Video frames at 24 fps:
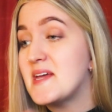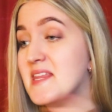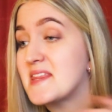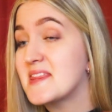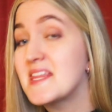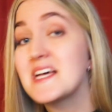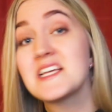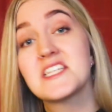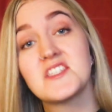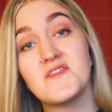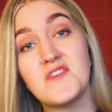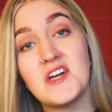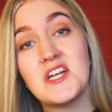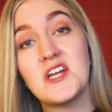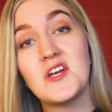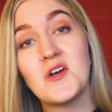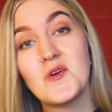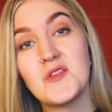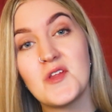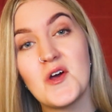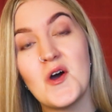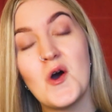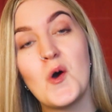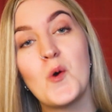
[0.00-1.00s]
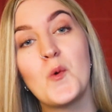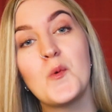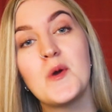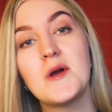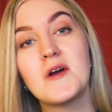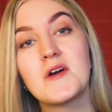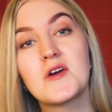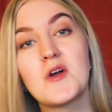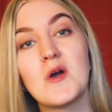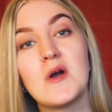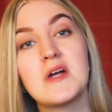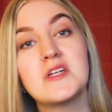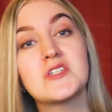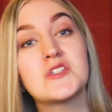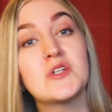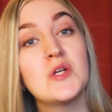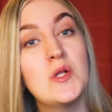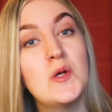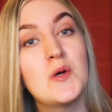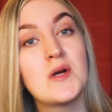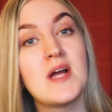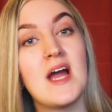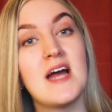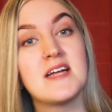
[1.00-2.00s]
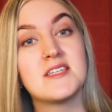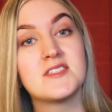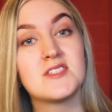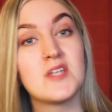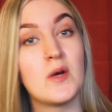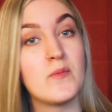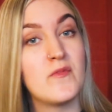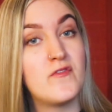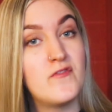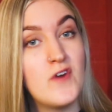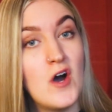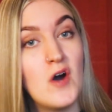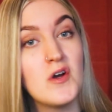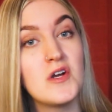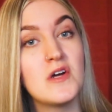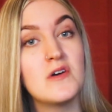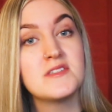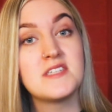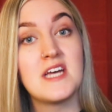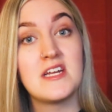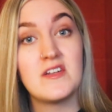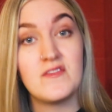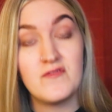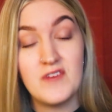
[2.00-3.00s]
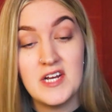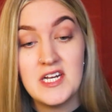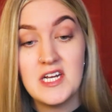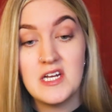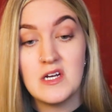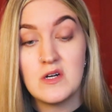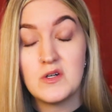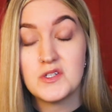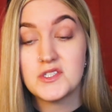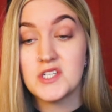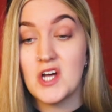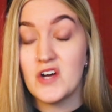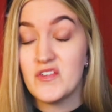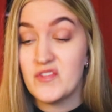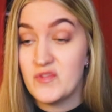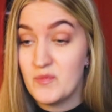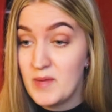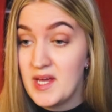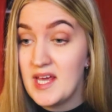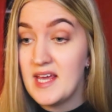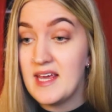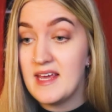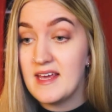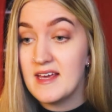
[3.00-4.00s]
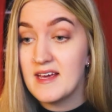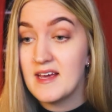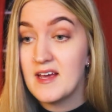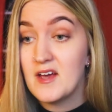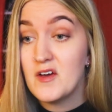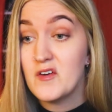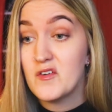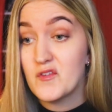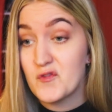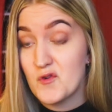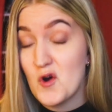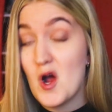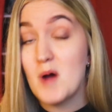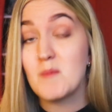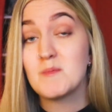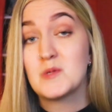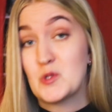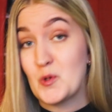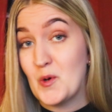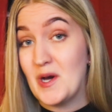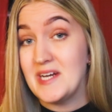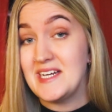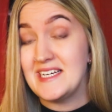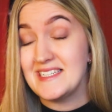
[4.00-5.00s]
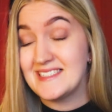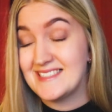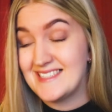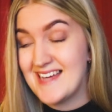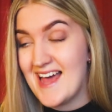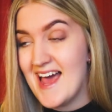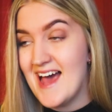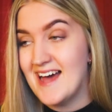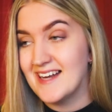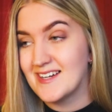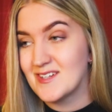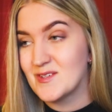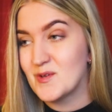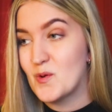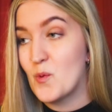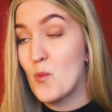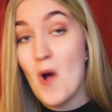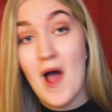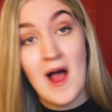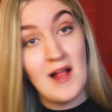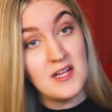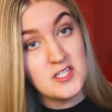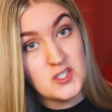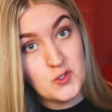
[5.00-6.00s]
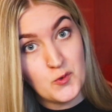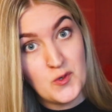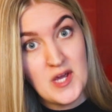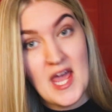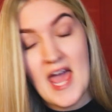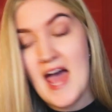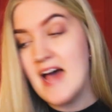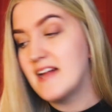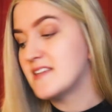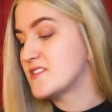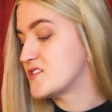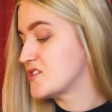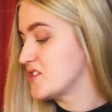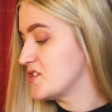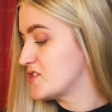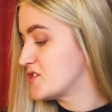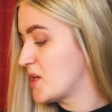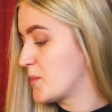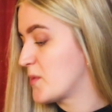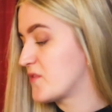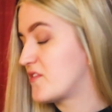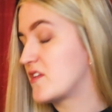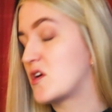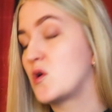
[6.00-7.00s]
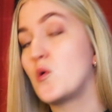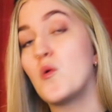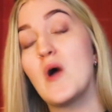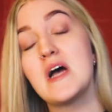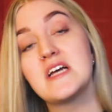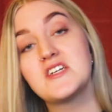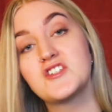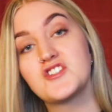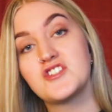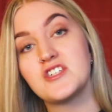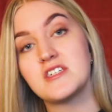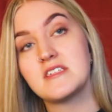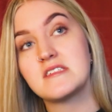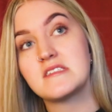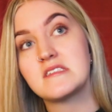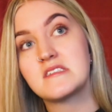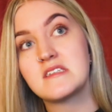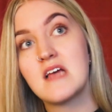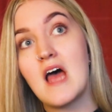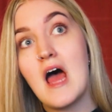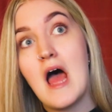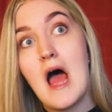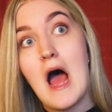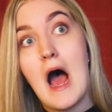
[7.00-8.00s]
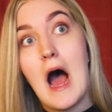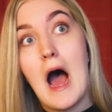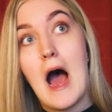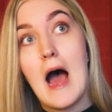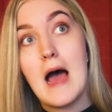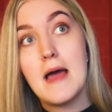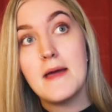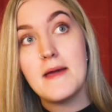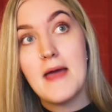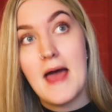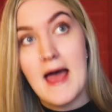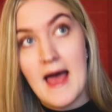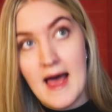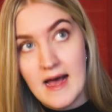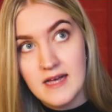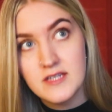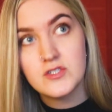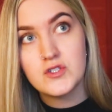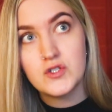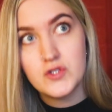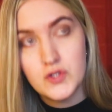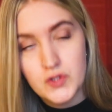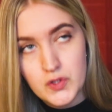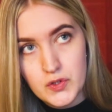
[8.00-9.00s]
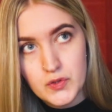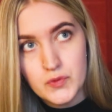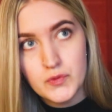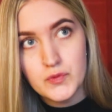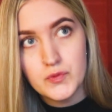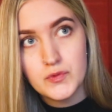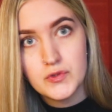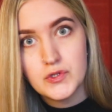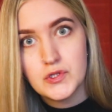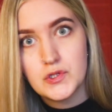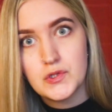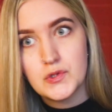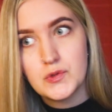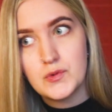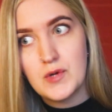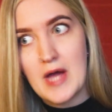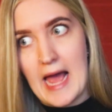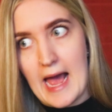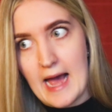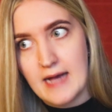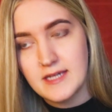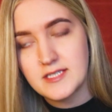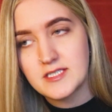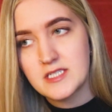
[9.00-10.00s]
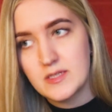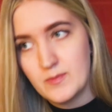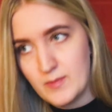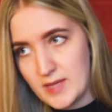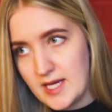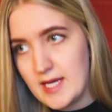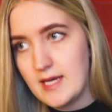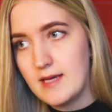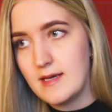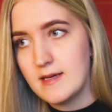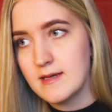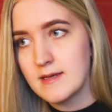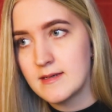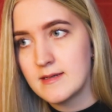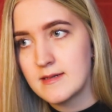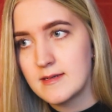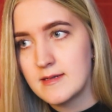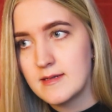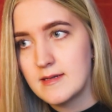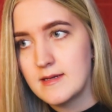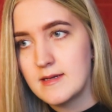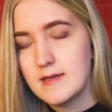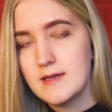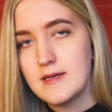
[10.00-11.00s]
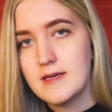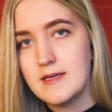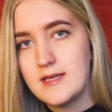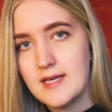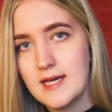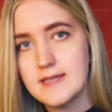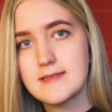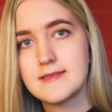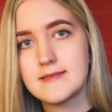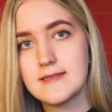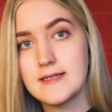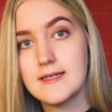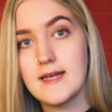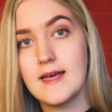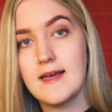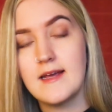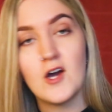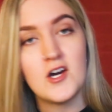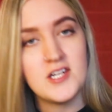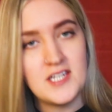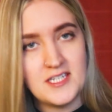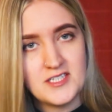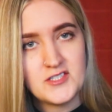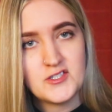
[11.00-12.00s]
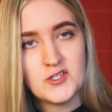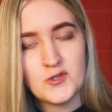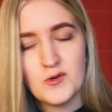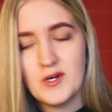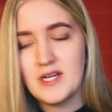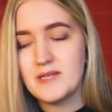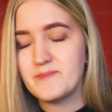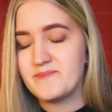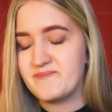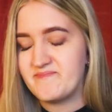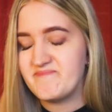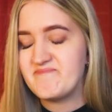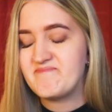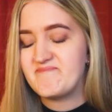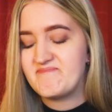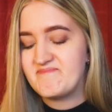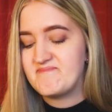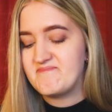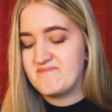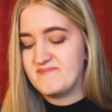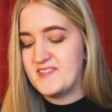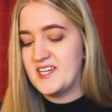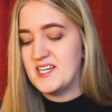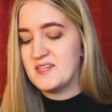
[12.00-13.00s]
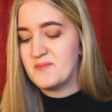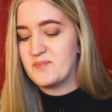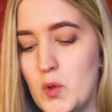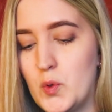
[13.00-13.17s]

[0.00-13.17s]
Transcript: In this video though, we're going to look at some photos and videos of me from 2010, whilst we answer some of the questions I asked you to ask me yesterday on Instagram. Yeah.